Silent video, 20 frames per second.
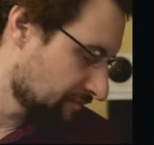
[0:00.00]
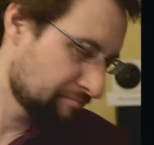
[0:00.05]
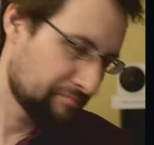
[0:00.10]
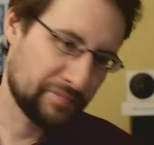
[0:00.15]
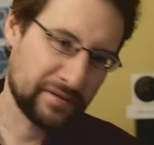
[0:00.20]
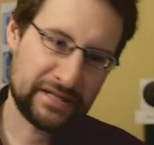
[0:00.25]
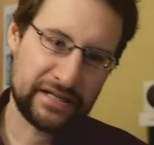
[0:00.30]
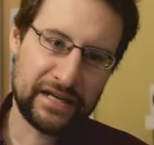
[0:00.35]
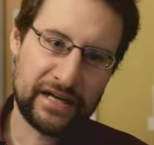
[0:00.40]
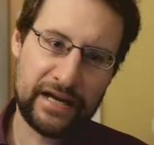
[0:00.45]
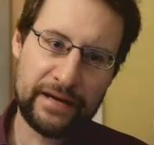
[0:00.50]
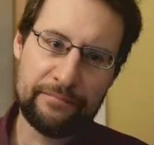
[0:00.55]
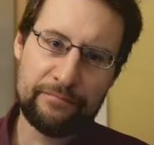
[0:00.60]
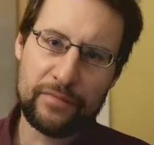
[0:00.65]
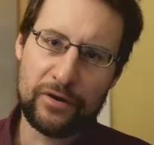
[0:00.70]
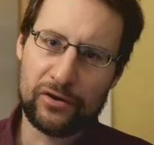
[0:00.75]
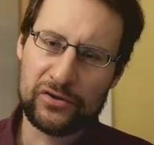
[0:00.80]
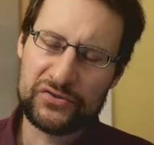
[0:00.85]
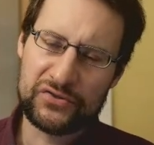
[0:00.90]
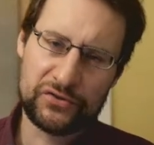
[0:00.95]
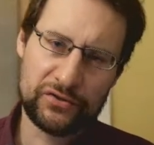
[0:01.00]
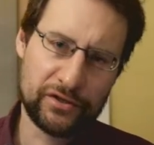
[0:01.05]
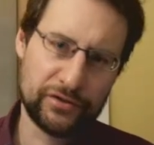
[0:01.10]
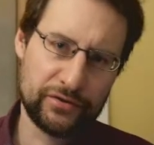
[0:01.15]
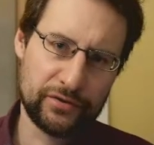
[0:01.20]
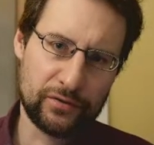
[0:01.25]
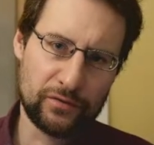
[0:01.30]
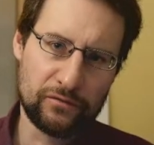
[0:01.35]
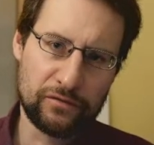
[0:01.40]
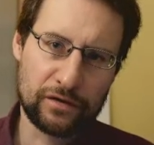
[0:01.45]
but I'm also not
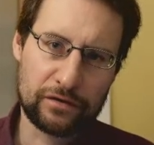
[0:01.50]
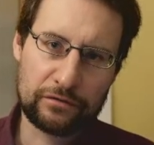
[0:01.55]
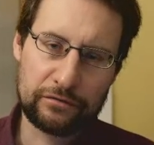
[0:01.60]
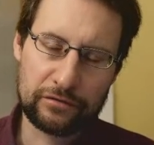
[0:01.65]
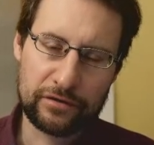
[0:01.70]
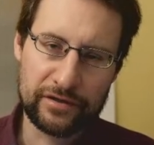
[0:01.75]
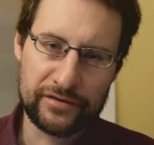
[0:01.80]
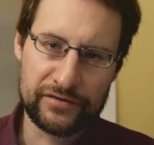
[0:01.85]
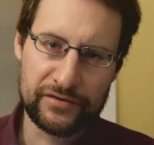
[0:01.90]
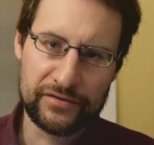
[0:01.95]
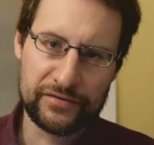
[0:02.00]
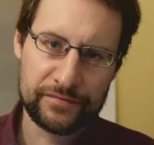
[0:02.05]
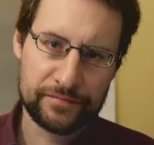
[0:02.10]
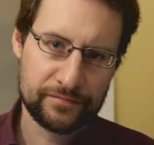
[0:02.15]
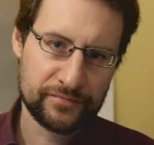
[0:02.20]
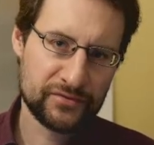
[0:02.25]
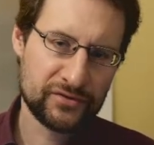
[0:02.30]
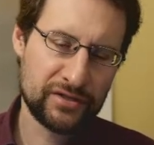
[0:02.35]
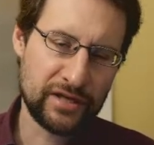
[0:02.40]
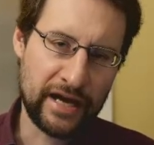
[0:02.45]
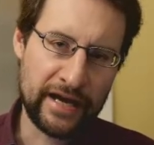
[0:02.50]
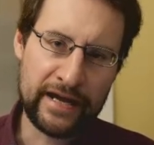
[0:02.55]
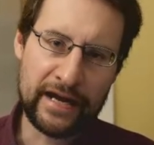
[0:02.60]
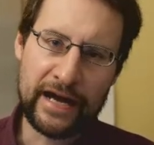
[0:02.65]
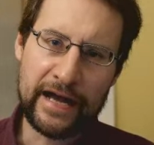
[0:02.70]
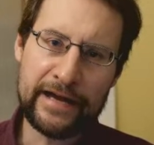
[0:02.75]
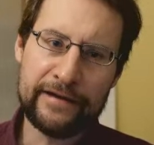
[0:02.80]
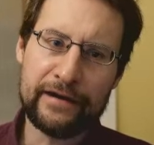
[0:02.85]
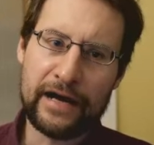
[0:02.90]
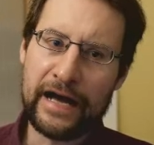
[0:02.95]
overclocking this.
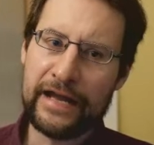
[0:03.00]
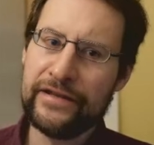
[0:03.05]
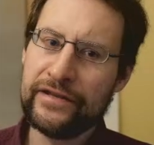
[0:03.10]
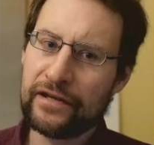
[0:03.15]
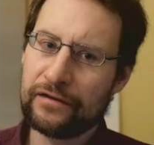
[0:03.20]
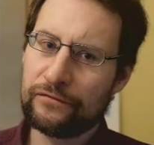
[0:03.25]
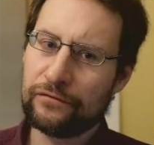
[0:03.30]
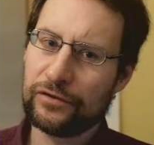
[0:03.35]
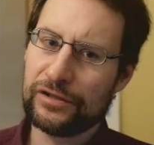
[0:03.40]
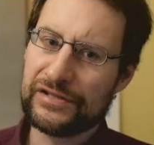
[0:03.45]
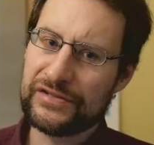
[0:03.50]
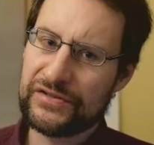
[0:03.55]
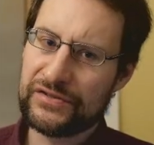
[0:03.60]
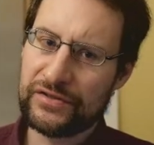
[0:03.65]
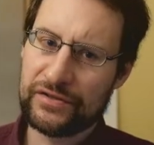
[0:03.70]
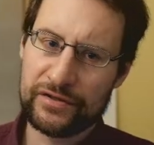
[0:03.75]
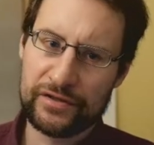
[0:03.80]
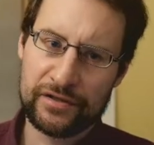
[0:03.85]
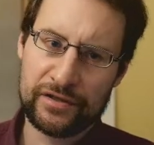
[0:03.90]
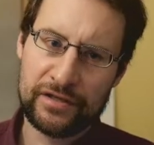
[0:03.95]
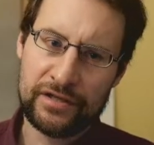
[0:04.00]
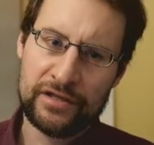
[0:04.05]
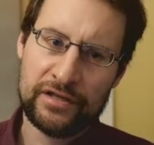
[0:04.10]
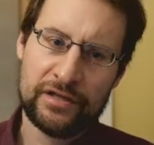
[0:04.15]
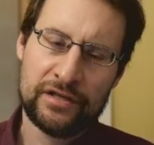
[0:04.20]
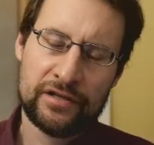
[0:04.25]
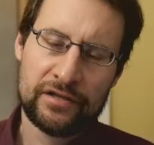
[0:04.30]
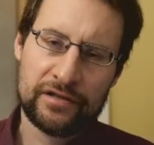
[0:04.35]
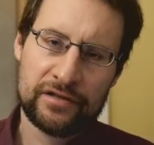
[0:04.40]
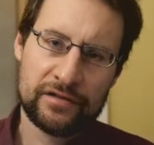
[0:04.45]
I undervolt the
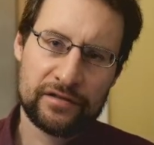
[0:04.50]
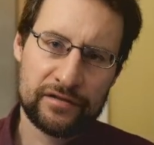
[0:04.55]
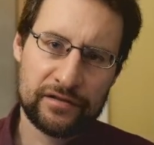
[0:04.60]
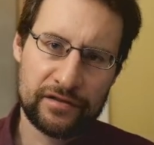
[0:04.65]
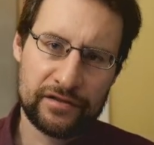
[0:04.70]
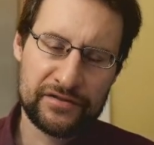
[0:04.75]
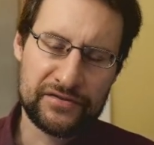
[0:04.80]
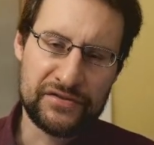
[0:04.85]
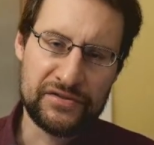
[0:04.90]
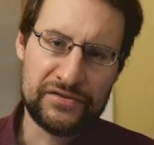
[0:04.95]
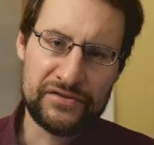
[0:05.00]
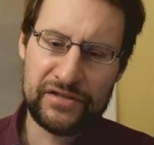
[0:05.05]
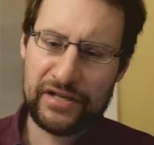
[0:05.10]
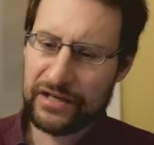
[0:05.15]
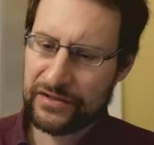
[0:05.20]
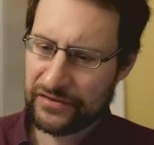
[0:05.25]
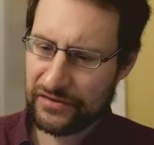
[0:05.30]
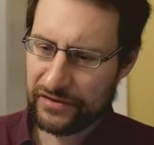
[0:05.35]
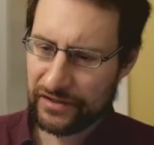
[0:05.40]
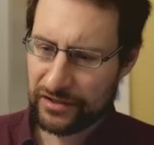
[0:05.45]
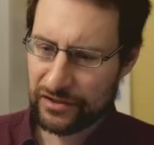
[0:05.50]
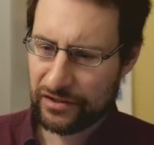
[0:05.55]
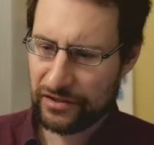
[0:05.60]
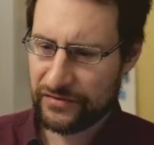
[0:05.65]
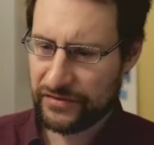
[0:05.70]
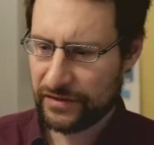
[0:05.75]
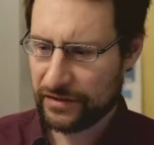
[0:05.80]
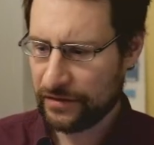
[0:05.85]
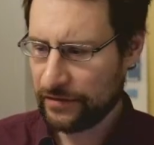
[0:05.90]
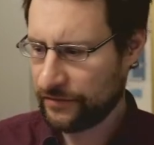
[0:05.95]
CCXs actually
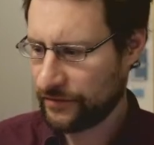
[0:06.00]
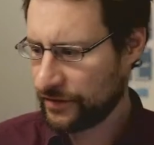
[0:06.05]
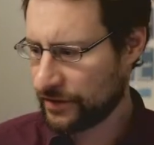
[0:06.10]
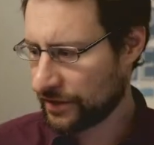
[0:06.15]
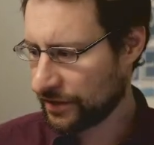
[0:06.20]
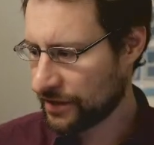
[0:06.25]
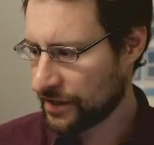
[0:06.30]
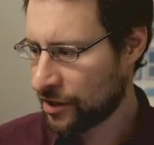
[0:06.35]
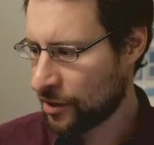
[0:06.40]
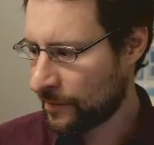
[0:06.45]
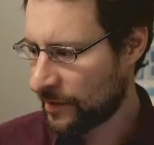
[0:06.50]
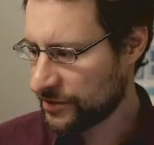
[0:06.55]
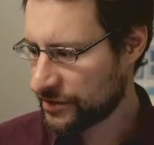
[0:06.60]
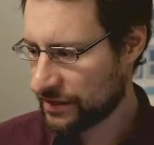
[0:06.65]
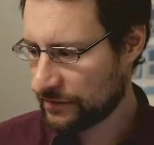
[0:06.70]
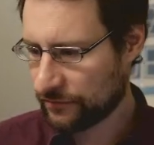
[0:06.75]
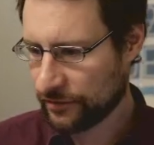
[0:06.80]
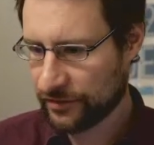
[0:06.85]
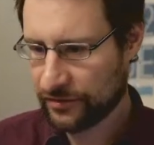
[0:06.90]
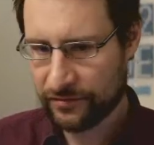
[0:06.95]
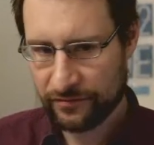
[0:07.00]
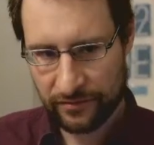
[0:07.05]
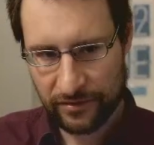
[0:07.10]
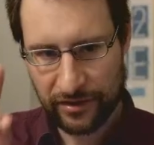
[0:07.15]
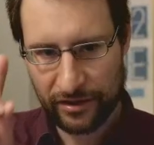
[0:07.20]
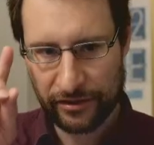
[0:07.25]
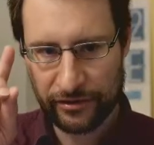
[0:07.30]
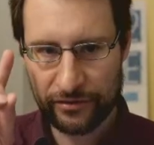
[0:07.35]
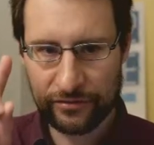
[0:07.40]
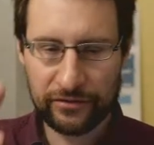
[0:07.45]
significantly. How much I will
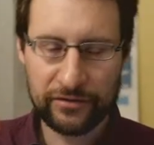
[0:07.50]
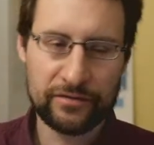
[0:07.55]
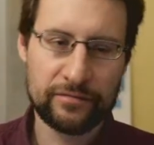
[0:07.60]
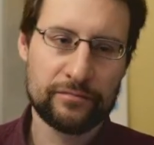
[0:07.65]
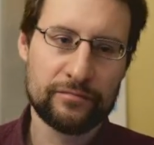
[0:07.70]
tell you on a